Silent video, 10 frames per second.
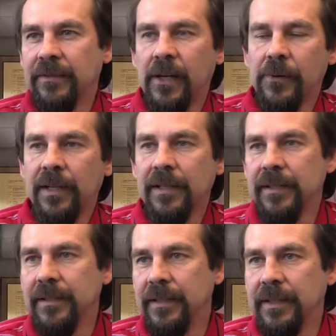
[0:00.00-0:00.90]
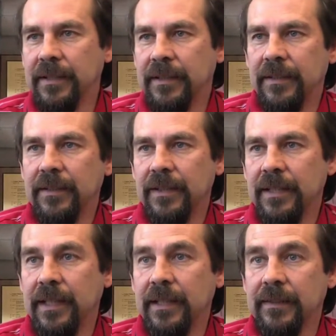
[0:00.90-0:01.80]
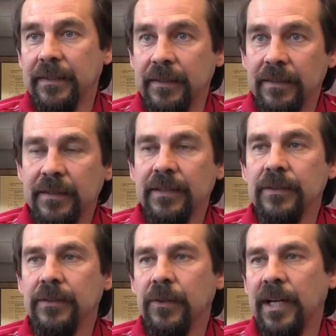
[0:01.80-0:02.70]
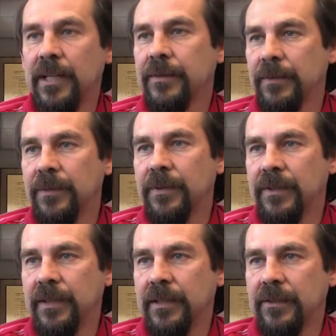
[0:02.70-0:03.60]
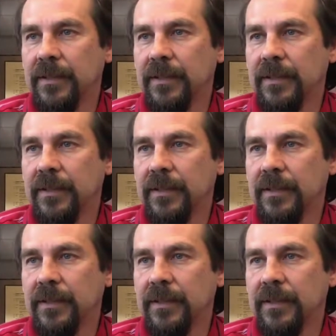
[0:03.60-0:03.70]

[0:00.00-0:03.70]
virology, genetics, and still grasp what we're trying to